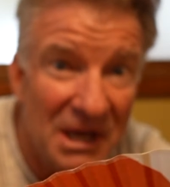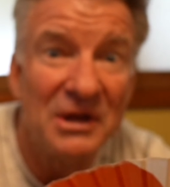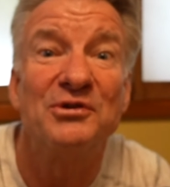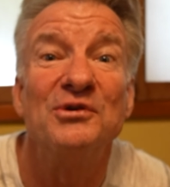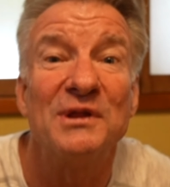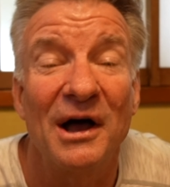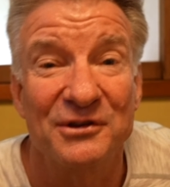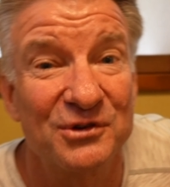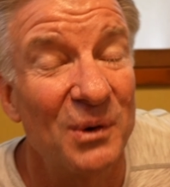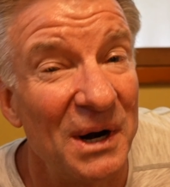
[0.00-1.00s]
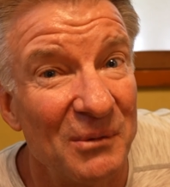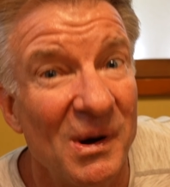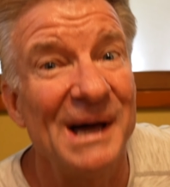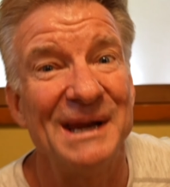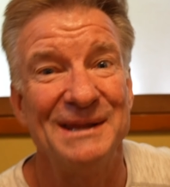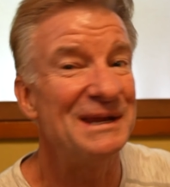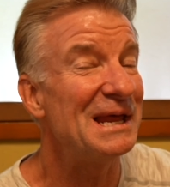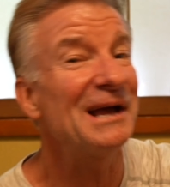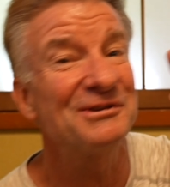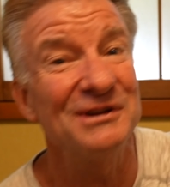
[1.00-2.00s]
in 2021. And the
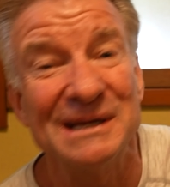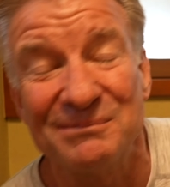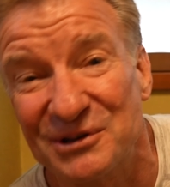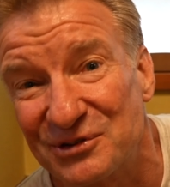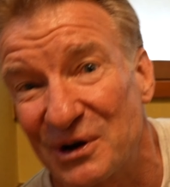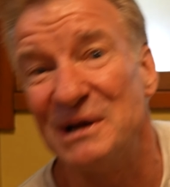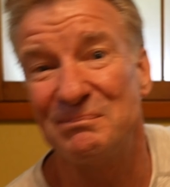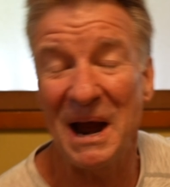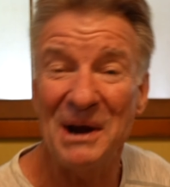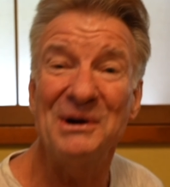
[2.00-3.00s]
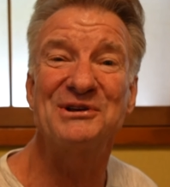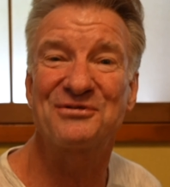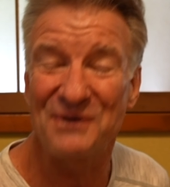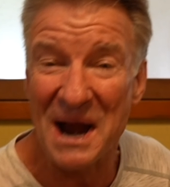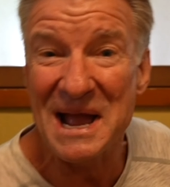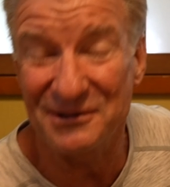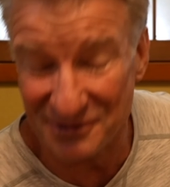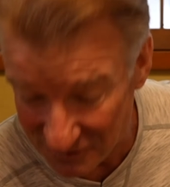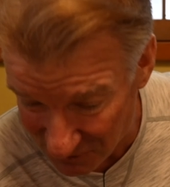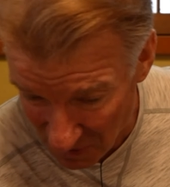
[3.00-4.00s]
next Olympics are in Paris, France. That's